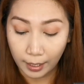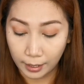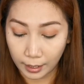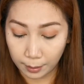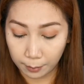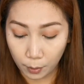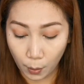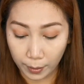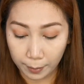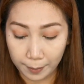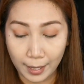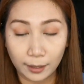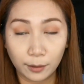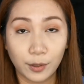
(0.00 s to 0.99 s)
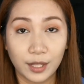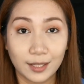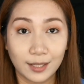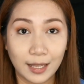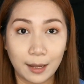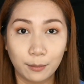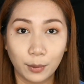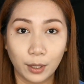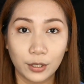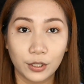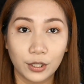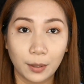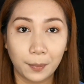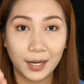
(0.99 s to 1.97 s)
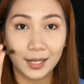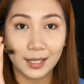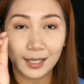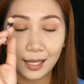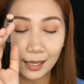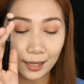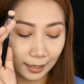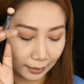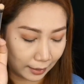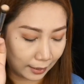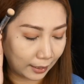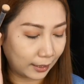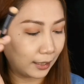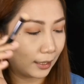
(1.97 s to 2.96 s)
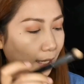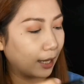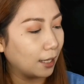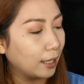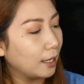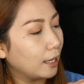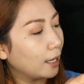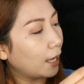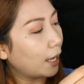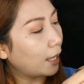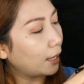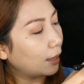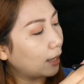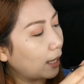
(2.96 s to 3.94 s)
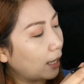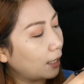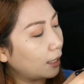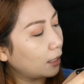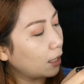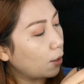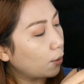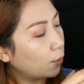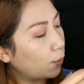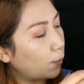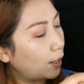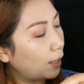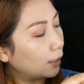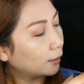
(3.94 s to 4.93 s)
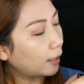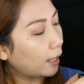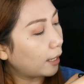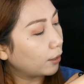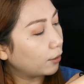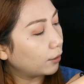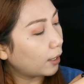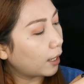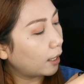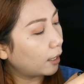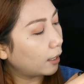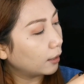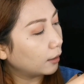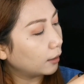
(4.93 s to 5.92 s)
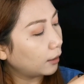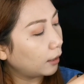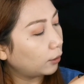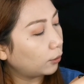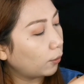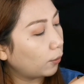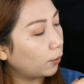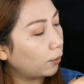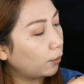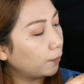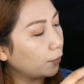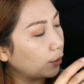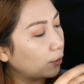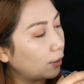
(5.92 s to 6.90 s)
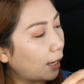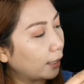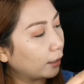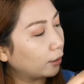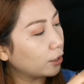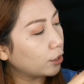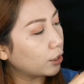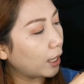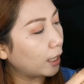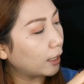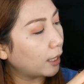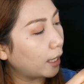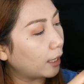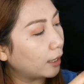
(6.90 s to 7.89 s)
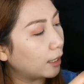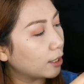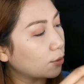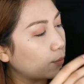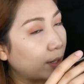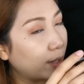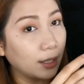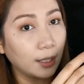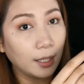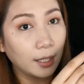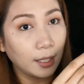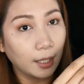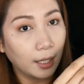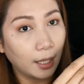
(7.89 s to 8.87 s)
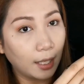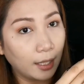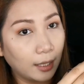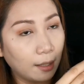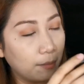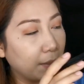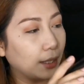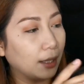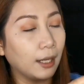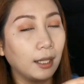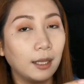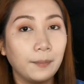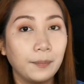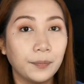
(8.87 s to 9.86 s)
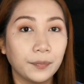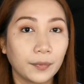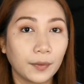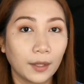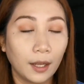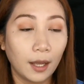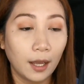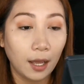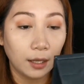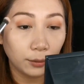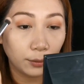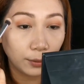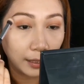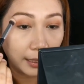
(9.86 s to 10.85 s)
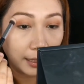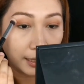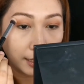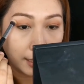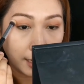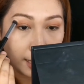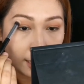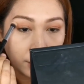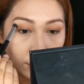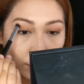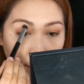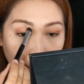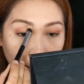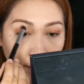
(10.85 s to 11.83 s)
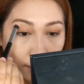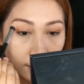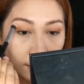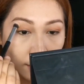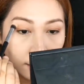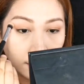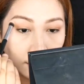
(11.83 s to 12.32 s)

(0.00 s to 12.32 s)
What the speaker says: And then I'm going back with the same brush na pinang-set natin kanina. And then, kuha lang tayo ng nito, yung lighter shade, and this one in the middle to clean the edges.